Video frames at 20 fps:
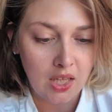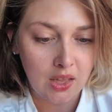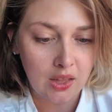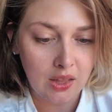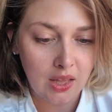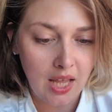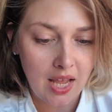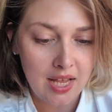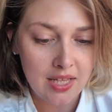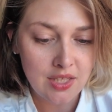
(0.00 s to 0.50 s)

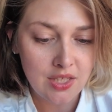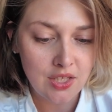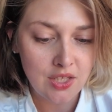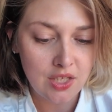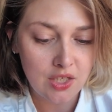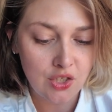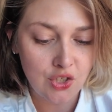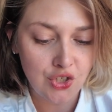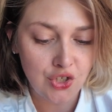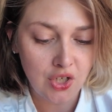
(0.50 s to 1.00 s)
let's
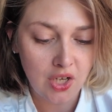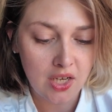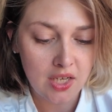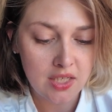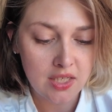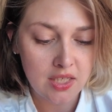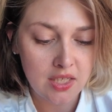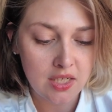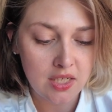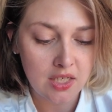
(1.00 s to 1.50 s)

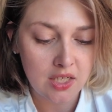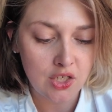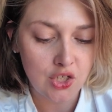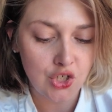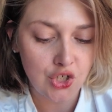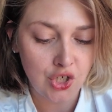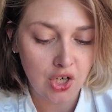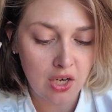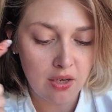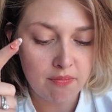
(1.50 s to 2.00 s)
just
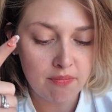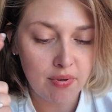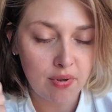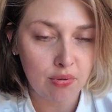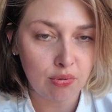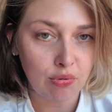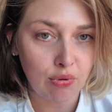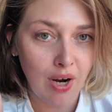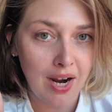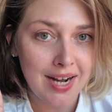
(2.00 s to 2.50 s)
jump
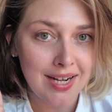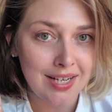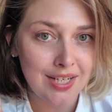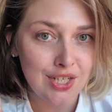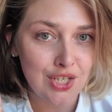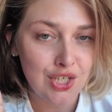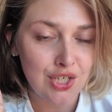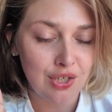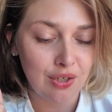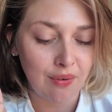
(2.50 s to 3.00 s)
right
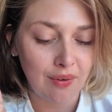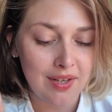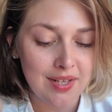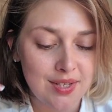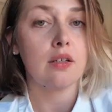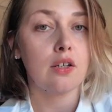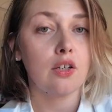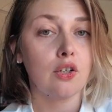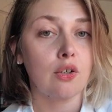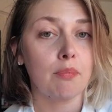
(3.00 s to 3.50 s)
into it.
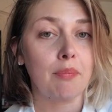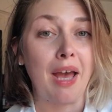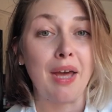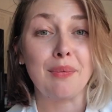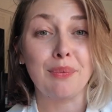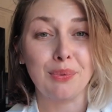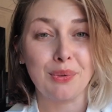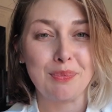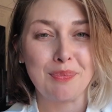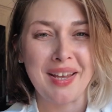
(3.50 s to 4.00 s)
Or
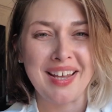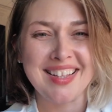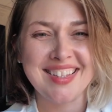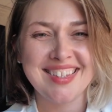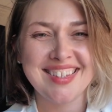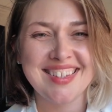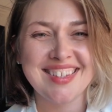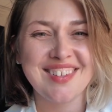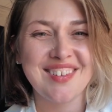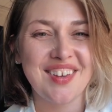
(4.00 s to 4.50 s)
bad
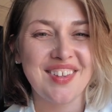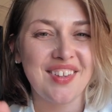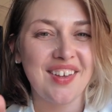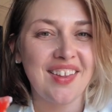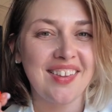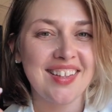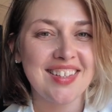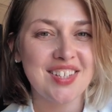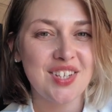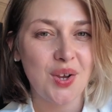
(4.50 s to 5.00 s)
roommates. So I
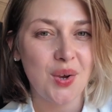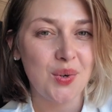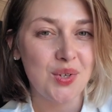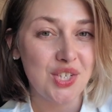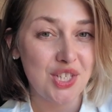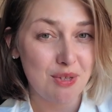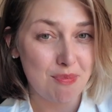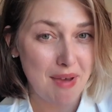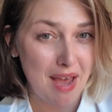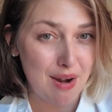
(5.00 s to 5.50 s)
thought, let's go
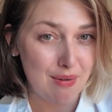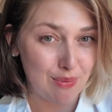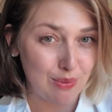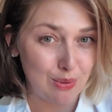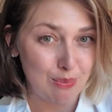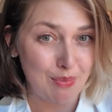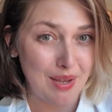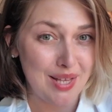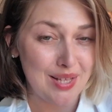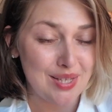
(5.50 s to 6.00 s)
into the bad
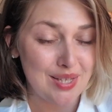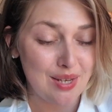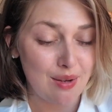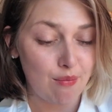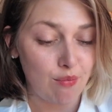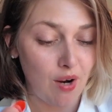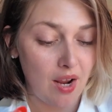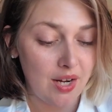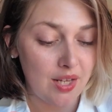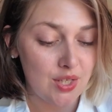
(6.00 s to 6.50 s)
roommates
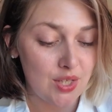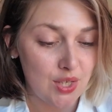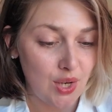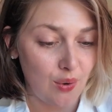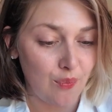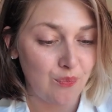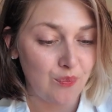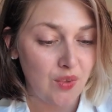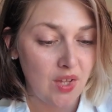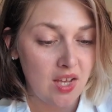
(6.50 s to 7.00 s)
subreddit.
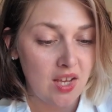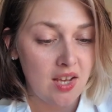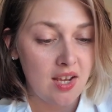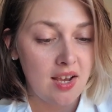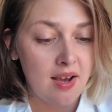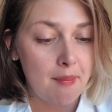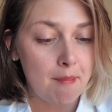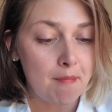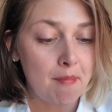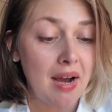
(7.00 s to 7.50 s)
So
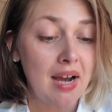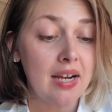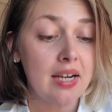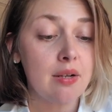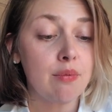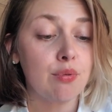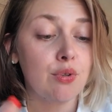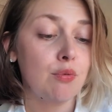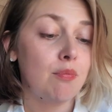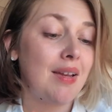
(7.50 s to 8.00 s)
my
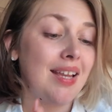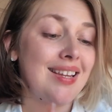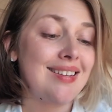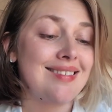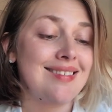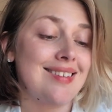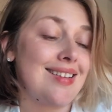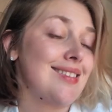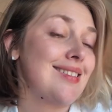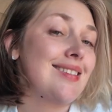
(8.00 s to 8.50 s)

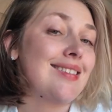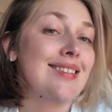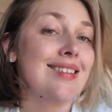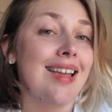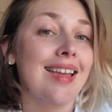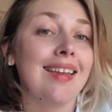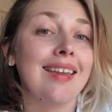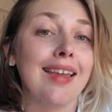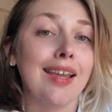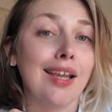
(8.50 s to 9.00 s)
roommate doesn't
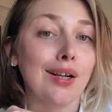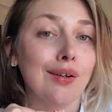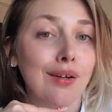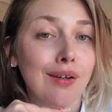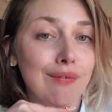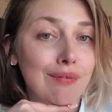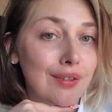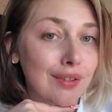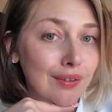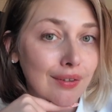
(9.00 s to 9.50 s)
take care
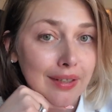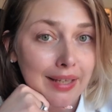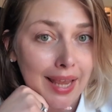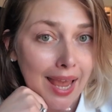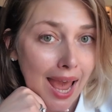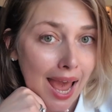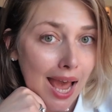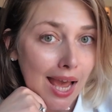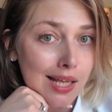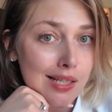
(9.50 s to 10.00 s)
of their
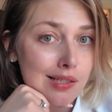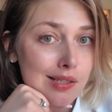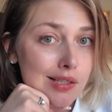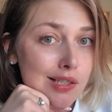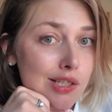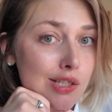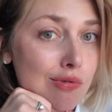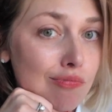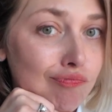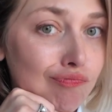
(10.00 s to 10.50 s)

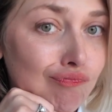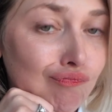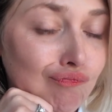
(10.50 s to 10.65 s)
cats.